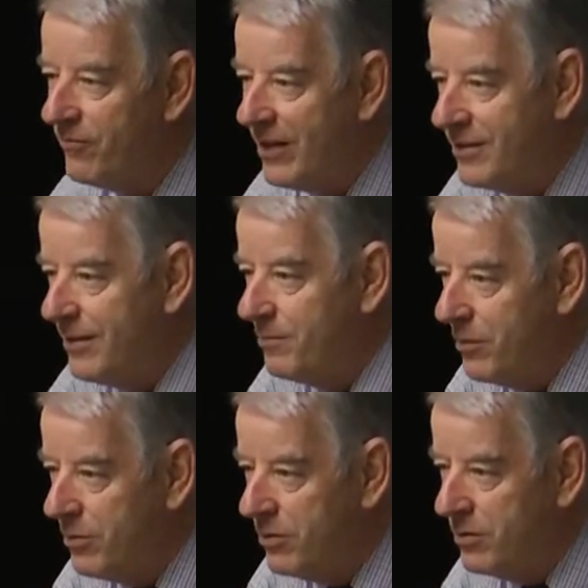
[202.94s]
of nuts and
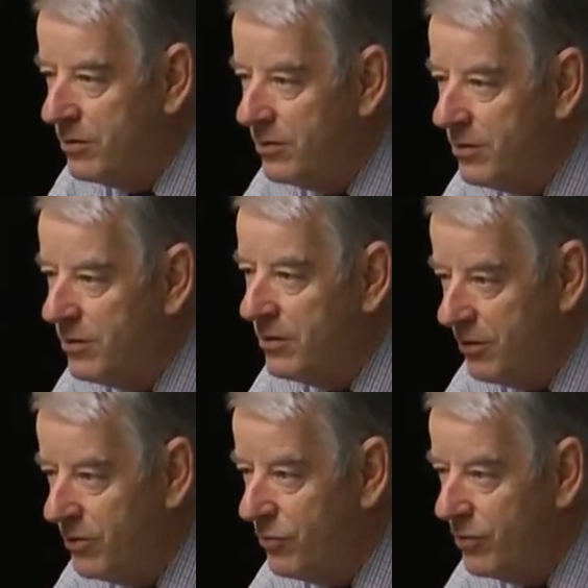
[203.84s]
bolts.
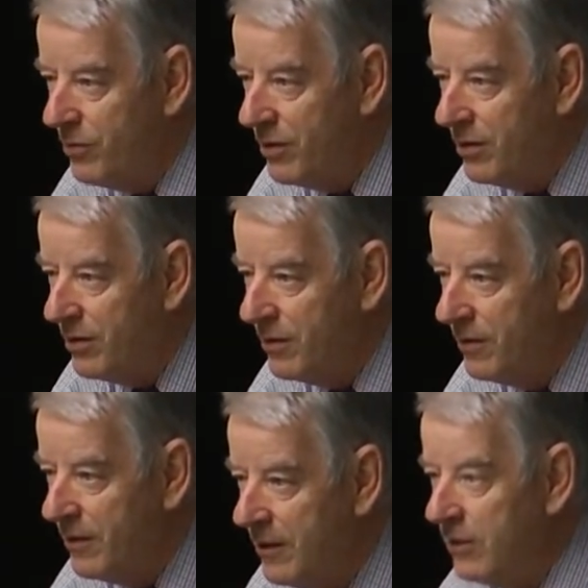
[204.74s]
Are you with me?
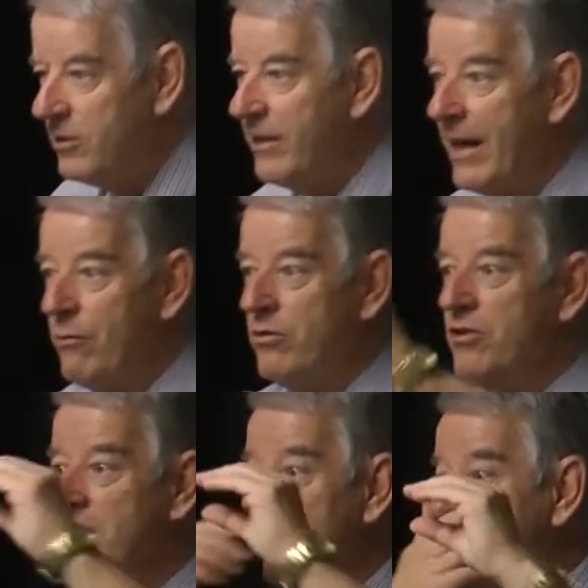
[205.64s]
So they want
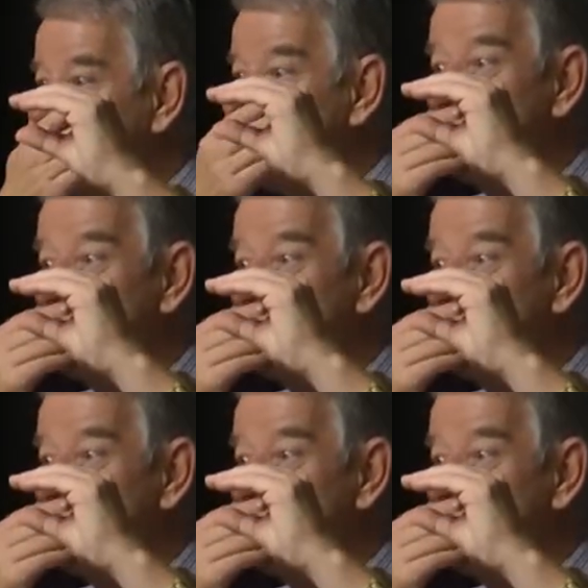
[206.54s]
to say